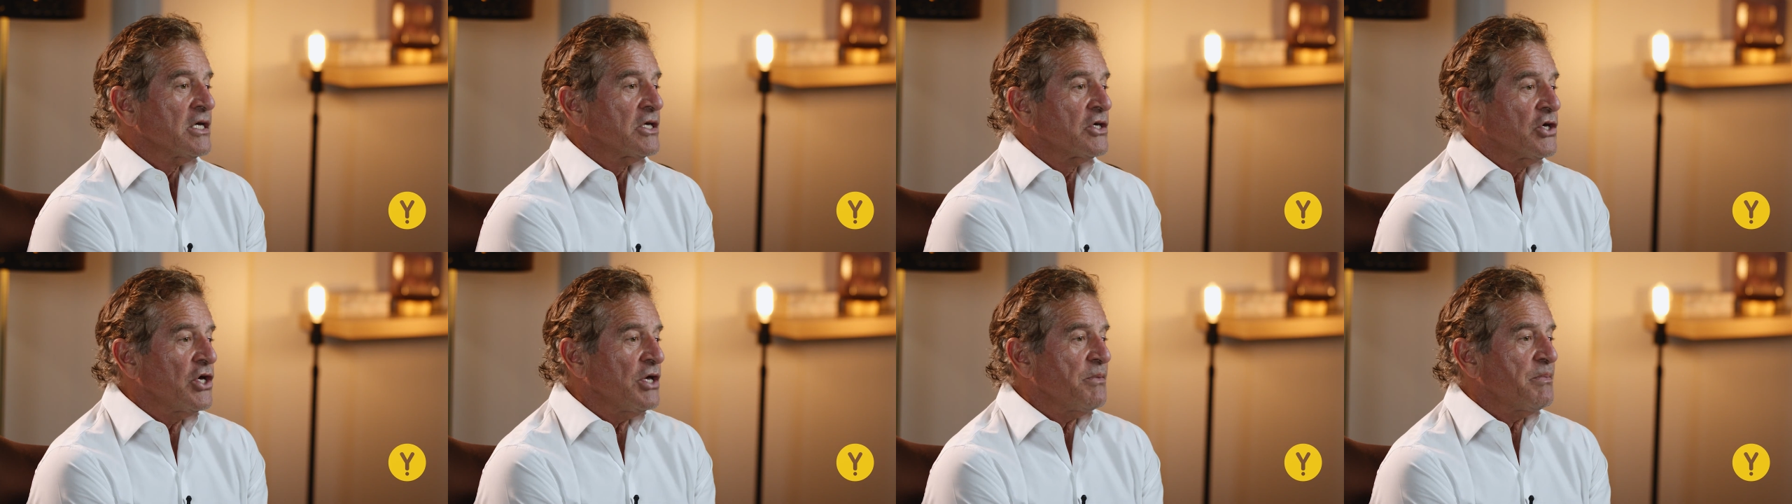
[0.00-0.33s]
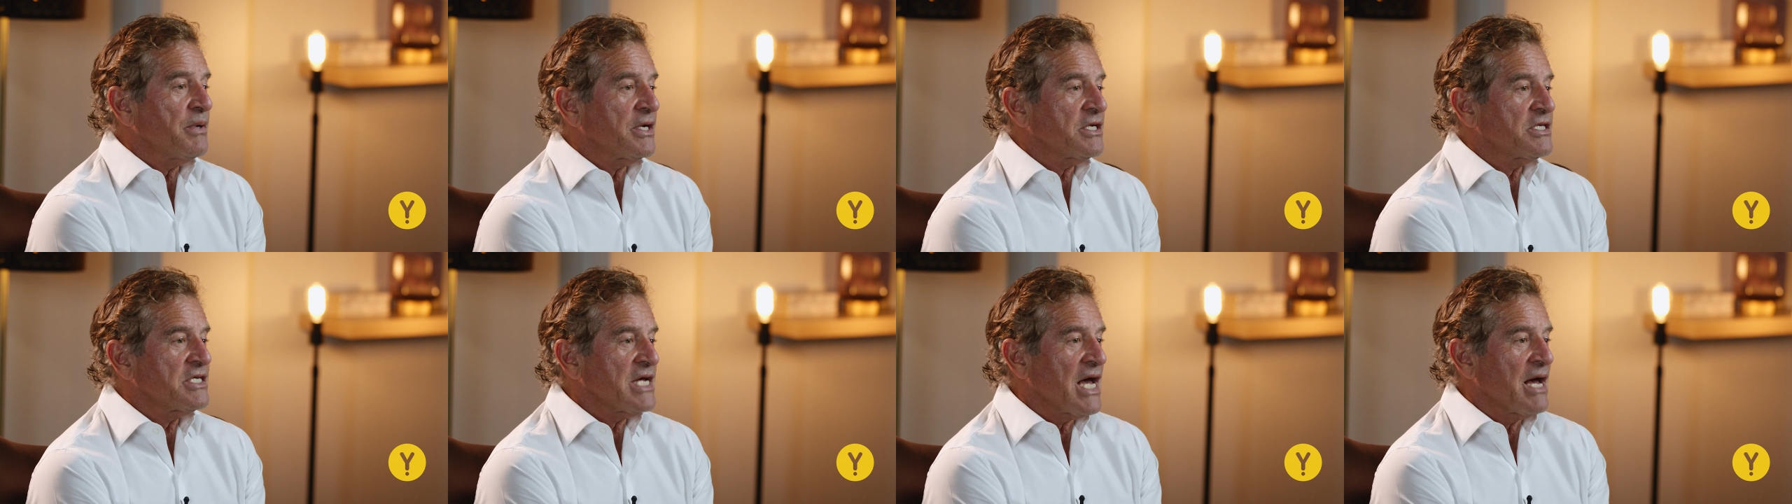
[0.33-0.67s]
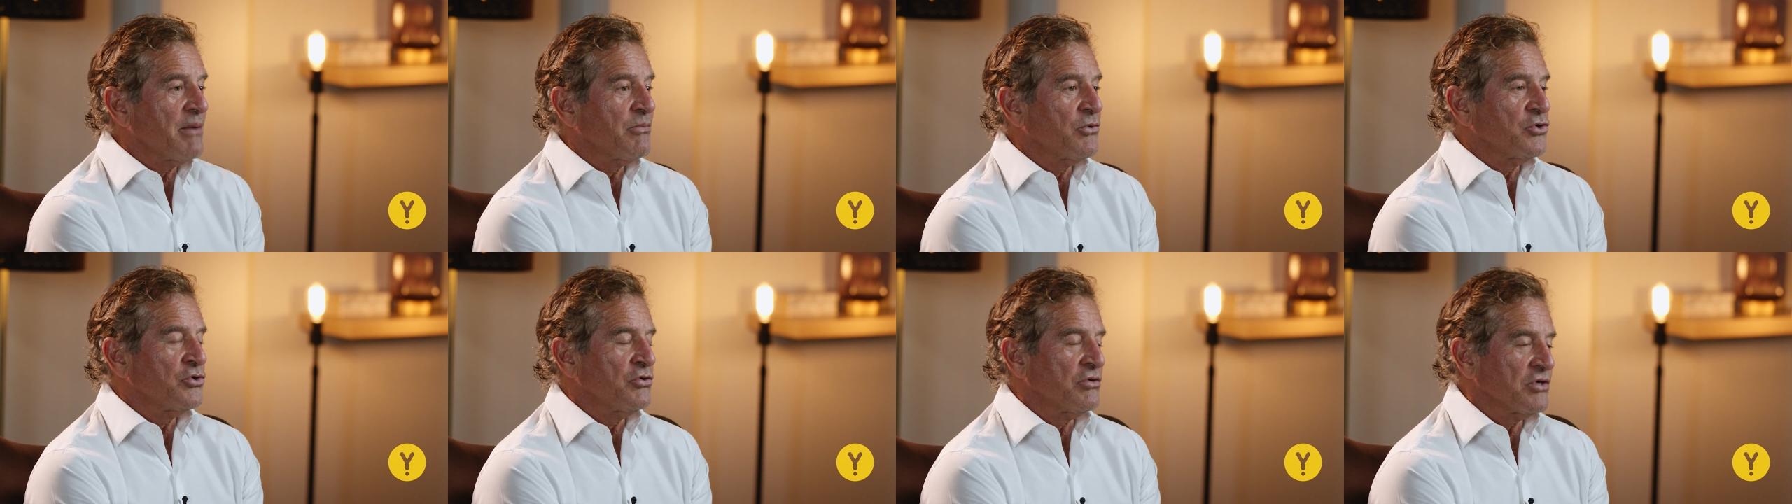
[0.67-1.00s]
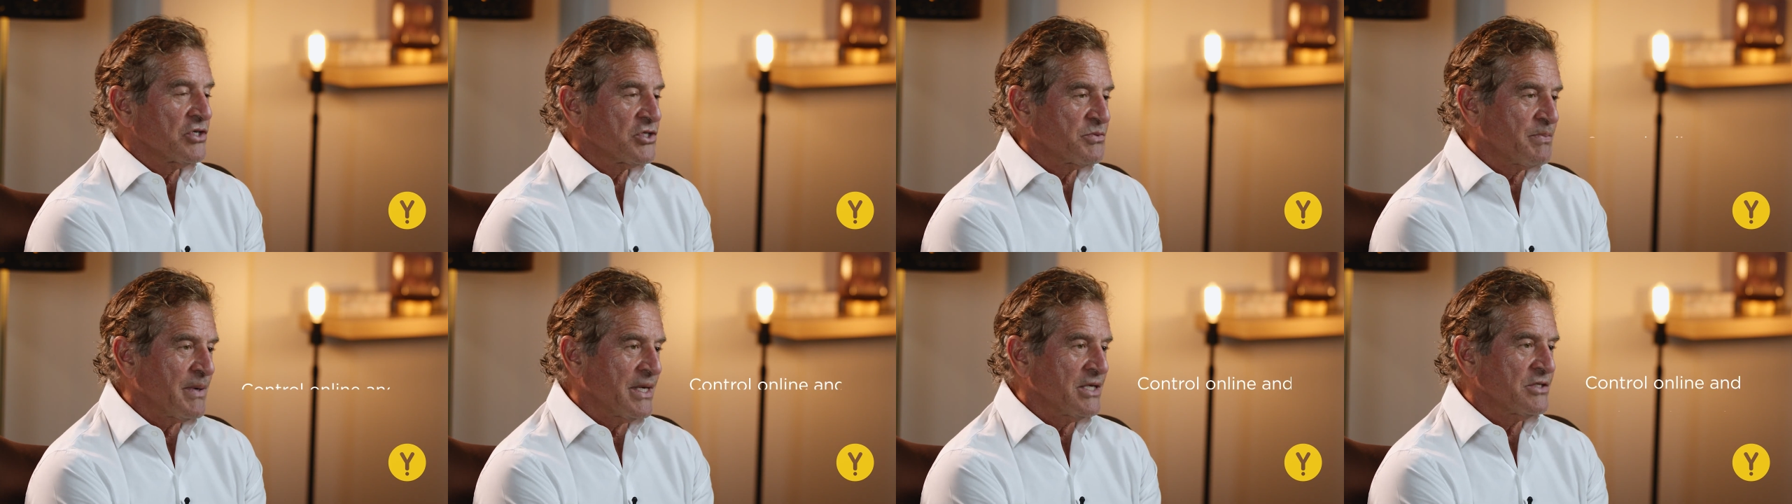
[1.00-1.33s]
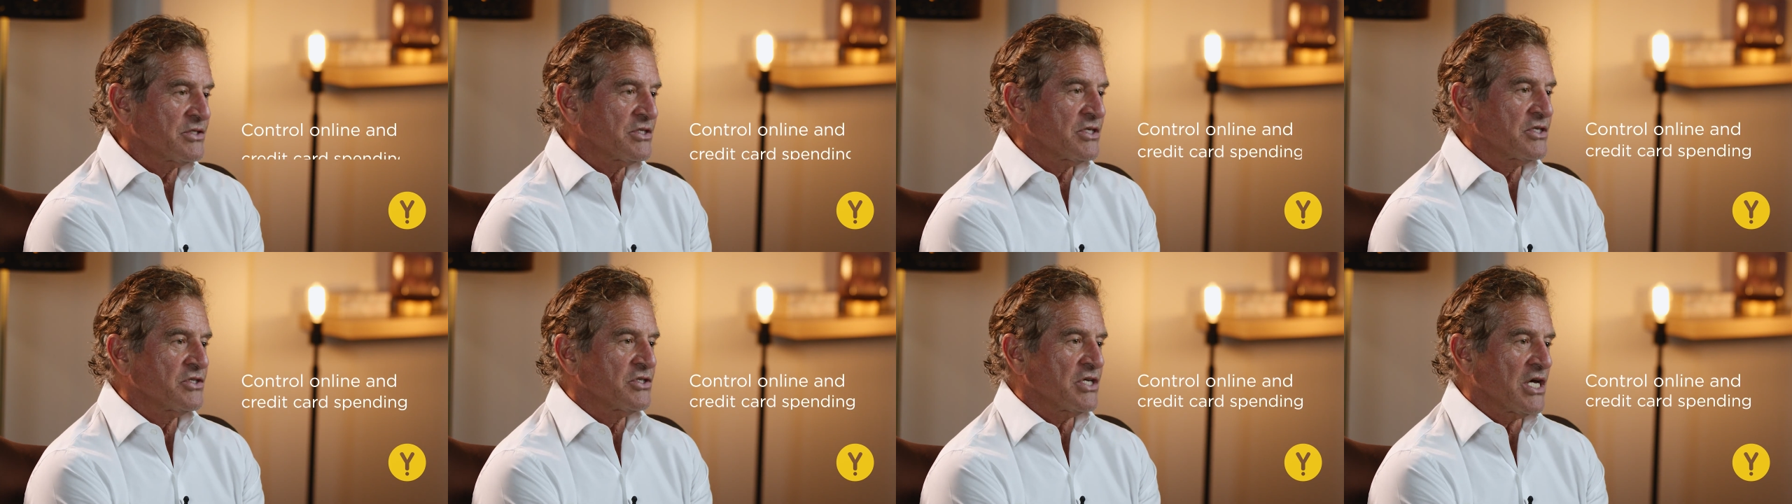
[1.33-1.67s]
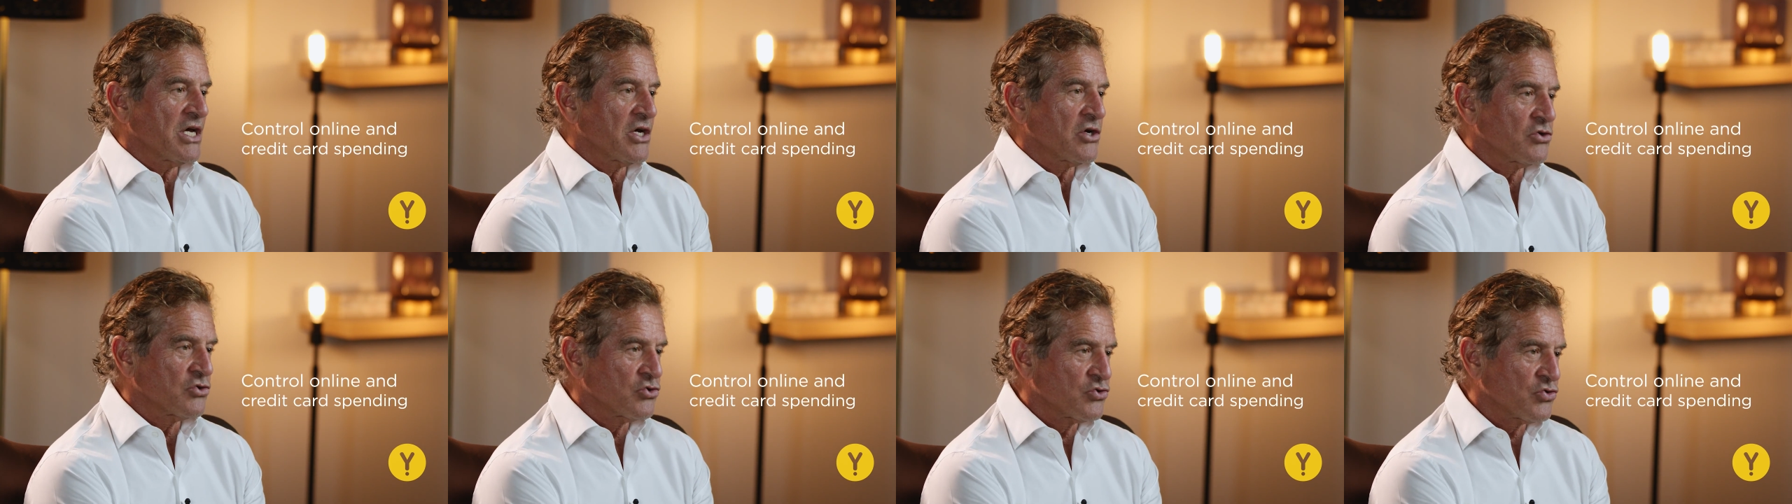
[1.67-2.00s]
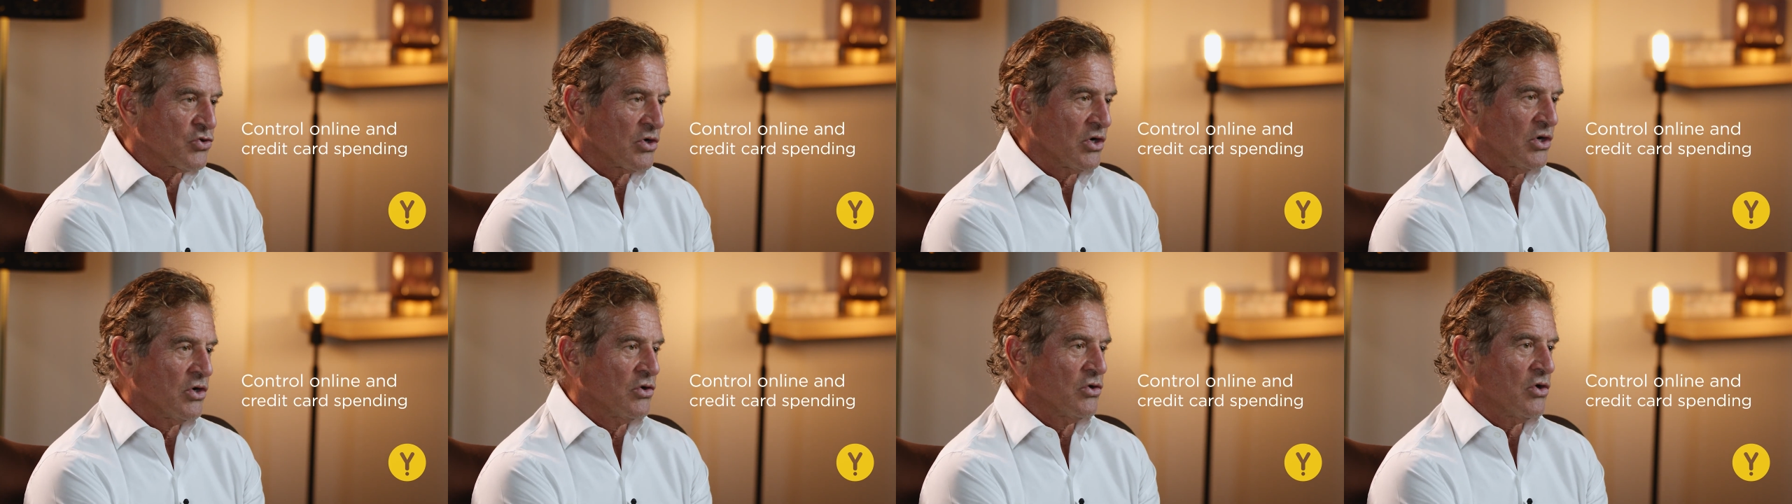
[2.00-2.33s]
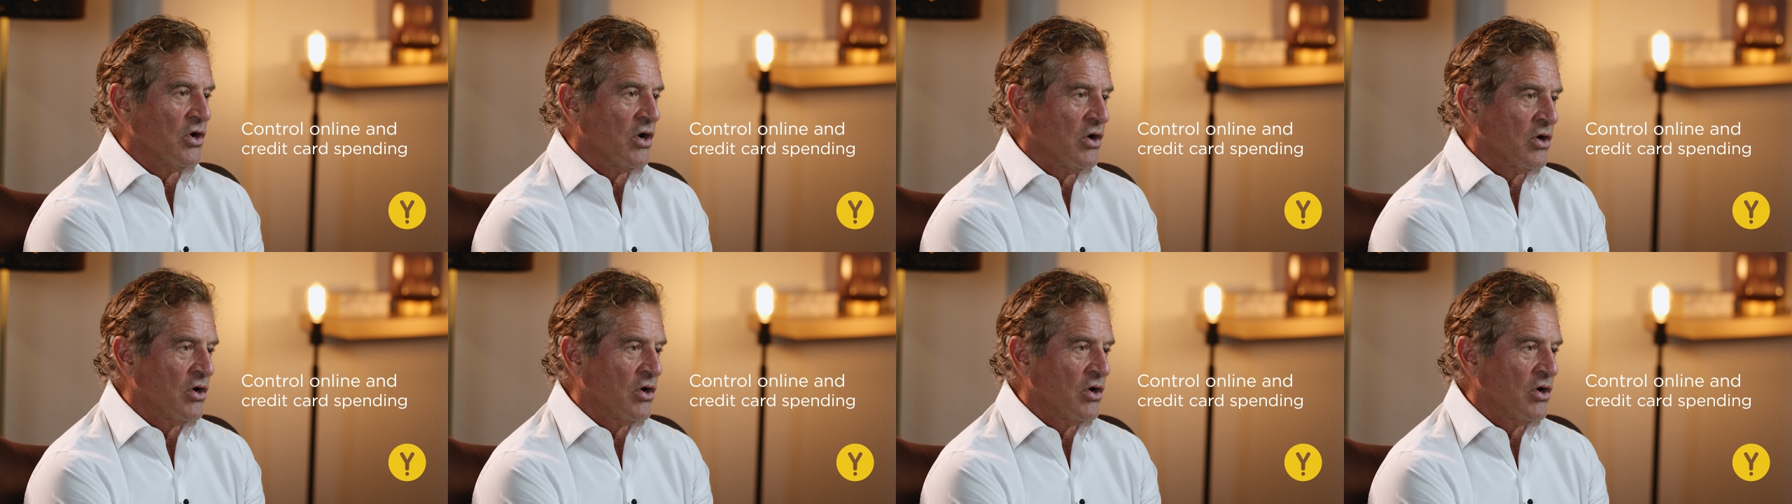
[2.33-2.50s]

Keep a tab on your expenses and control